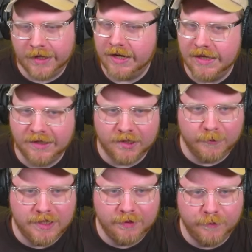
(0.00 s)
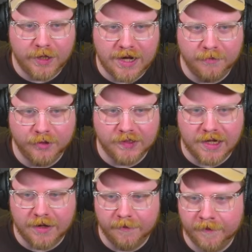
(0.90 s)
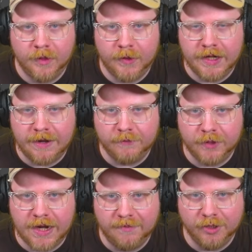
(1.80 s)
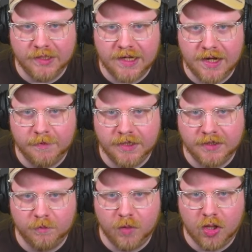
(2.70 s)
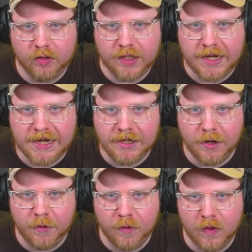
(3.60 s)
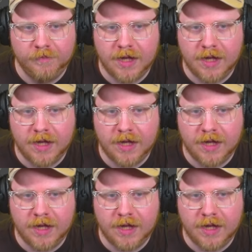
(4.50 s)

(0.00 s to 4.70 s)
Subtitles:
and that's all we need for hammer time. All right, after hammer time is Volcano.